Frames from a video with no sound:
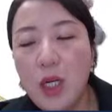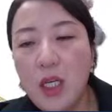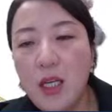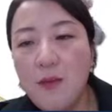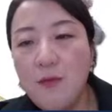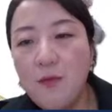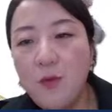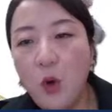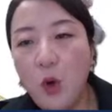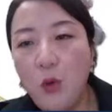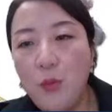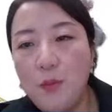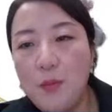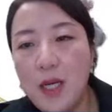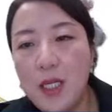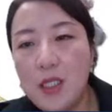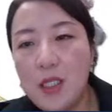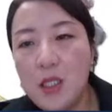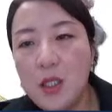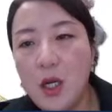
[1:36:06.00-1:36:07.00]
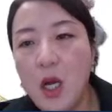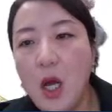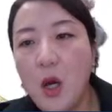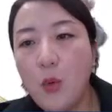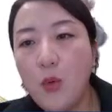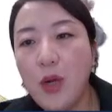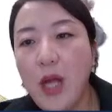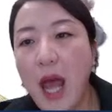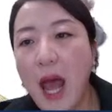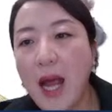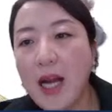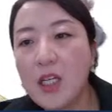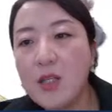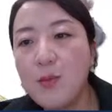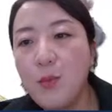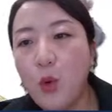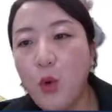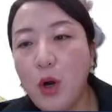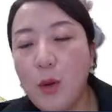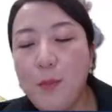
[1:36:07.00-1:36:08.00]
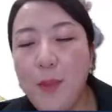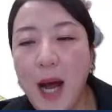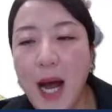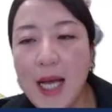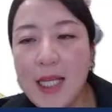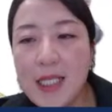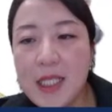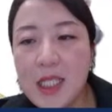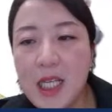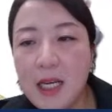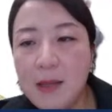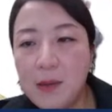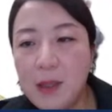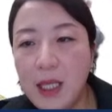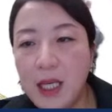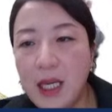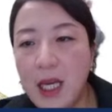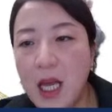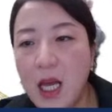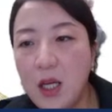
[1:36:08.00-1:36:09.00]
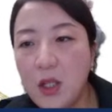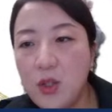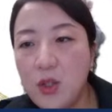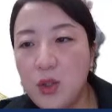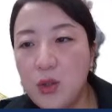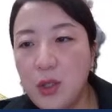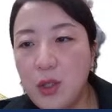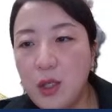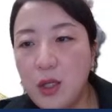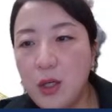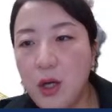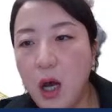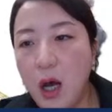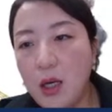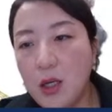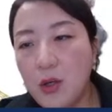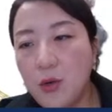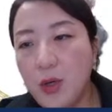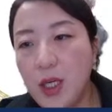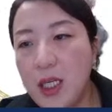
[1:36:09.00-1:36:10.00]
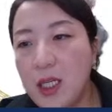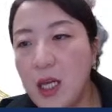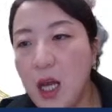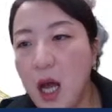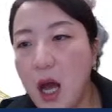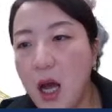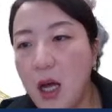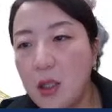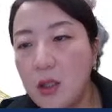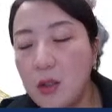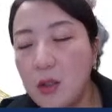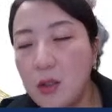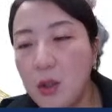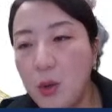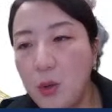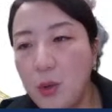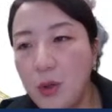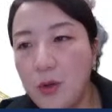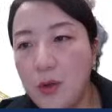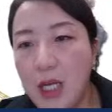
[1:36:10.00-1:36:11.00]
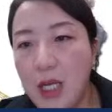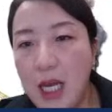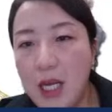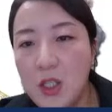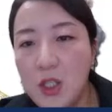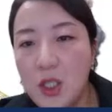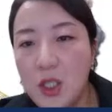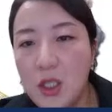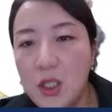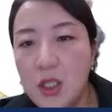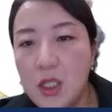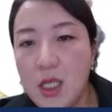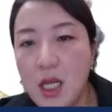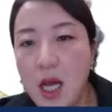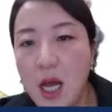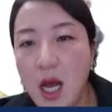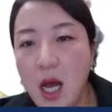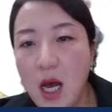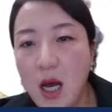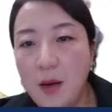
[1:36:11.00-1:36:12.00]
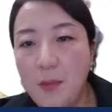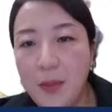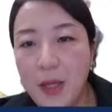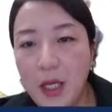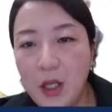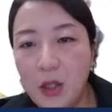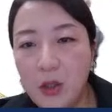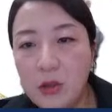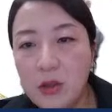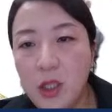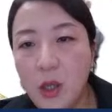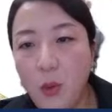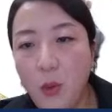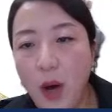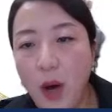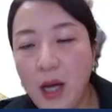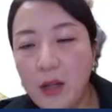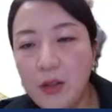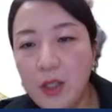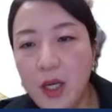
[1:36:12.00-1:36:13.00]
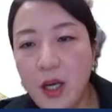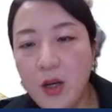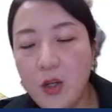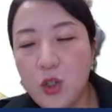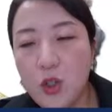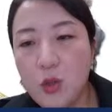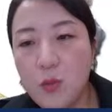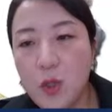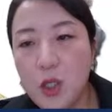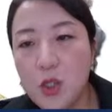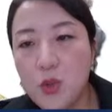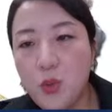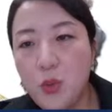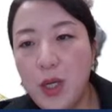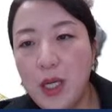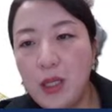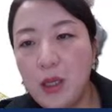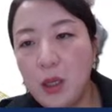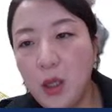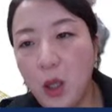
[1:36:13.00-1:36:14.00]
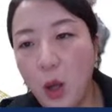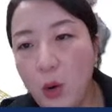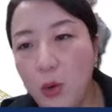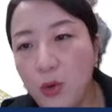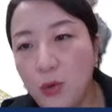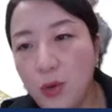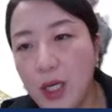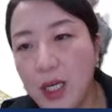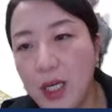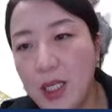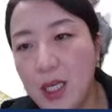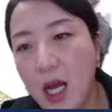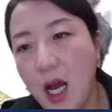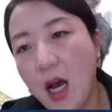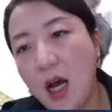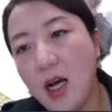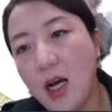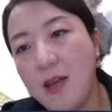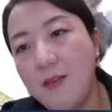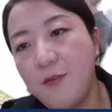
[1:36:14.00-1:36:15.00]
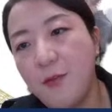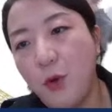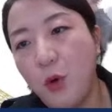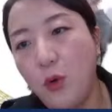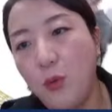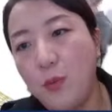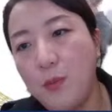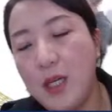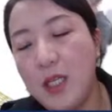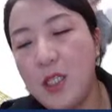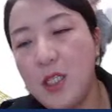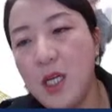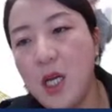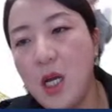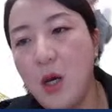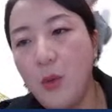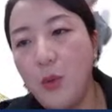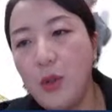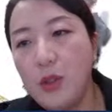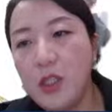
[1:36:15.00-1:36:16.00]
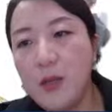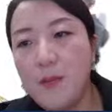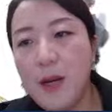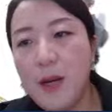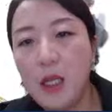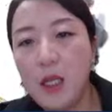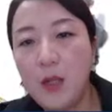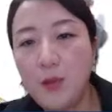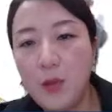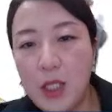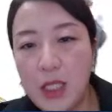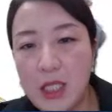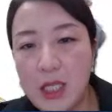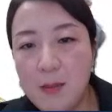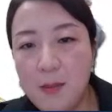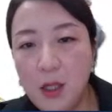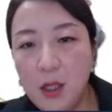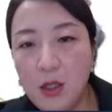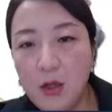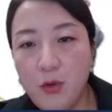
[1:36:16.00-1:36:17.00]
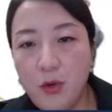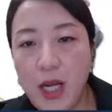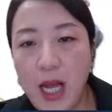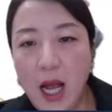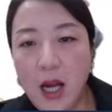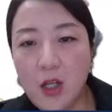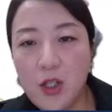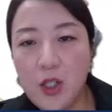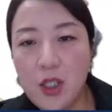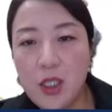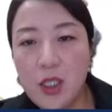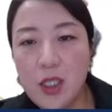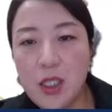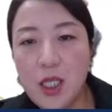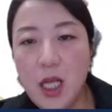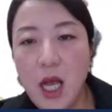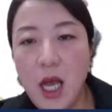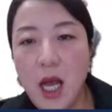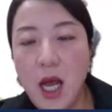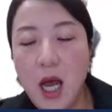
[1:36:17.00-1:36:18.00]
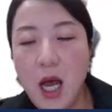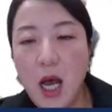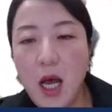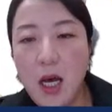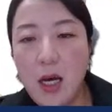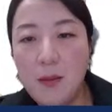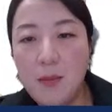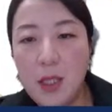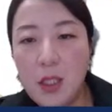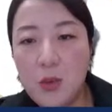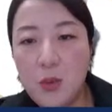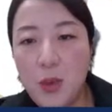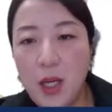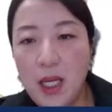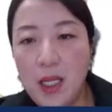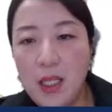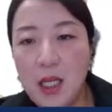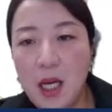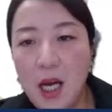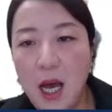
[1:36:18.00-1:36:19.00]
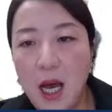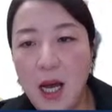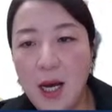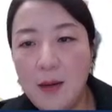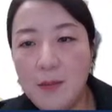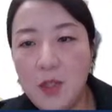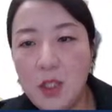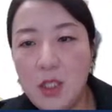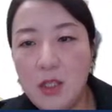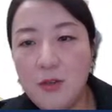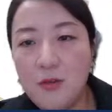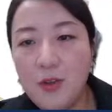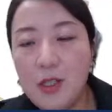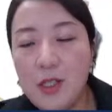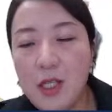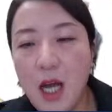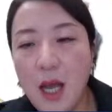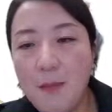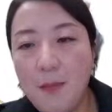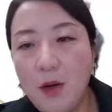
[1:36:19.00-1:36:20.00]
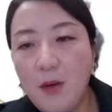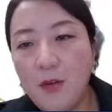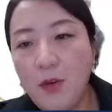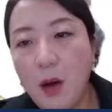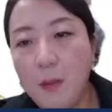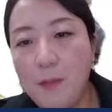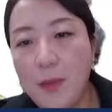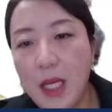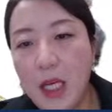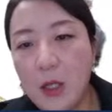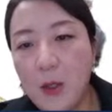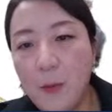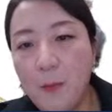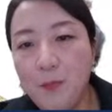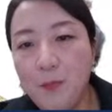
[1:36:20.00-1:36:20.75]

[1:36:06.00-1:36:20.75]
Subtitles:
involvement react more positively to the green co-creations appeal, while the customers with low green involvement will develop the similar reactions between the different type of appeal.